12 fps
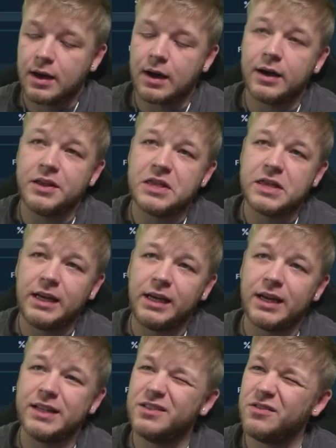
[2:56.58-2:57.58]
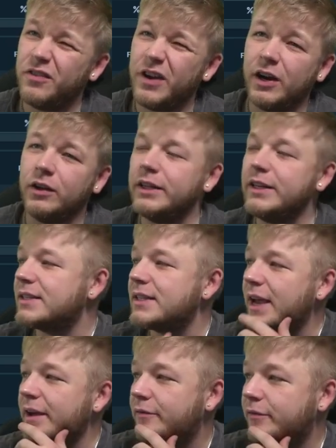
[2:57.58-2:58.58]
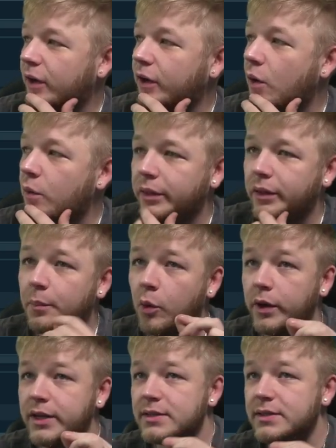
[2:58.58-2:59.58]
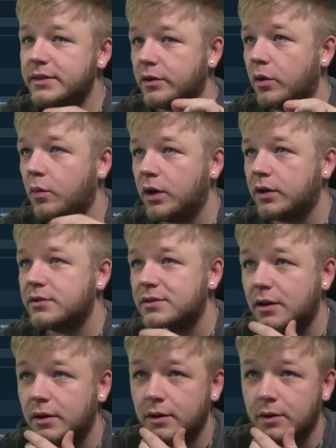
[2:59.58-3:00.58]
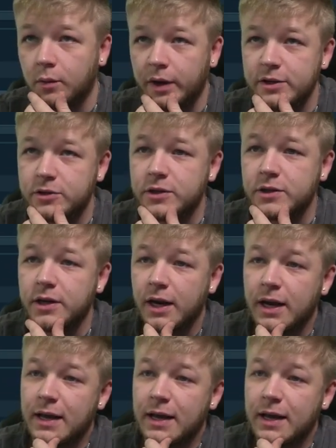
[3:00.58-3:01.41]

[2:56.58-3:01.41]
I think it's fairly safe to go with a 0.01 starter wager.